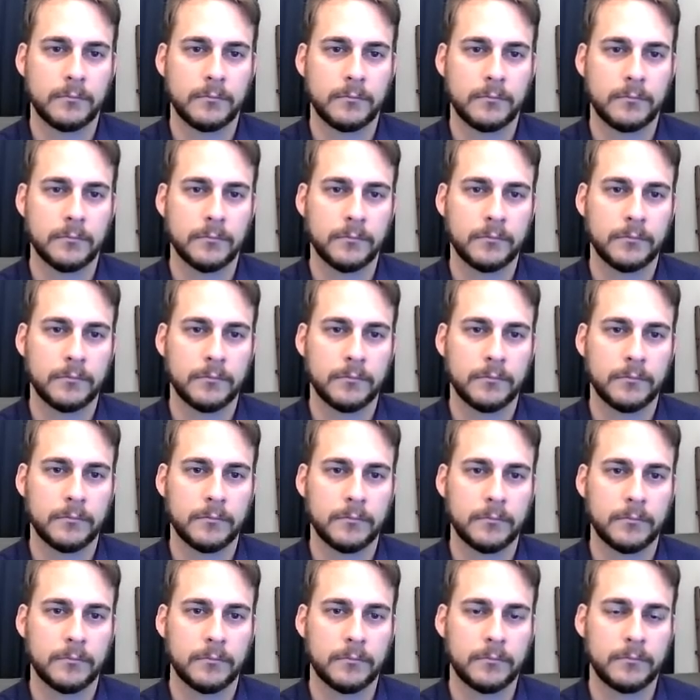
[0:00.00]

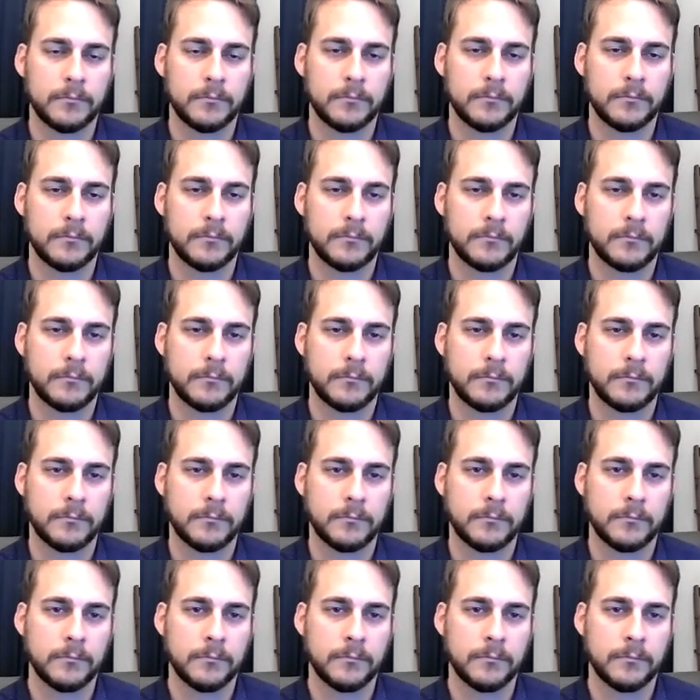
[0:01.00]

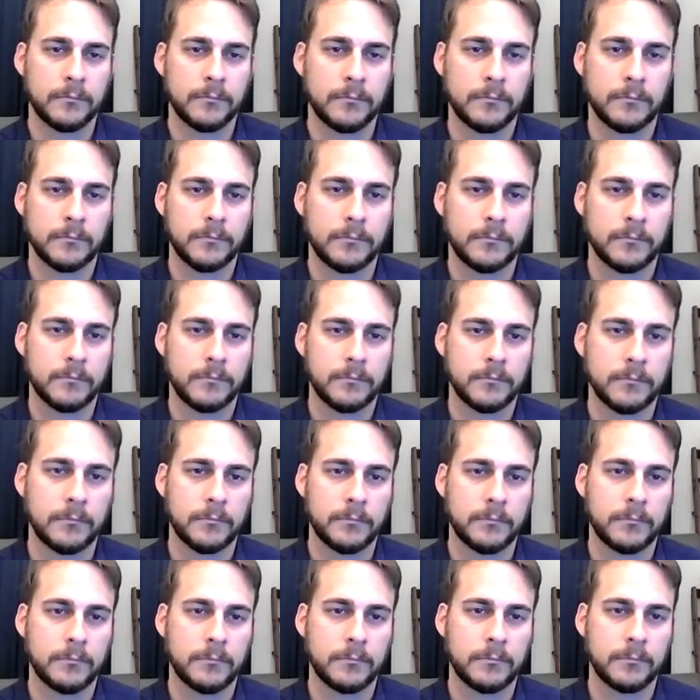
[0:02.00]

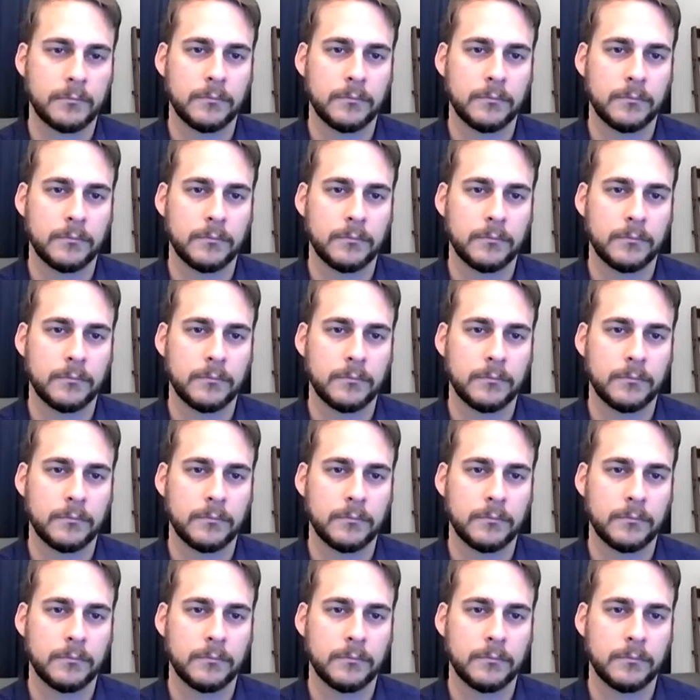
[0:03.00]
(silent)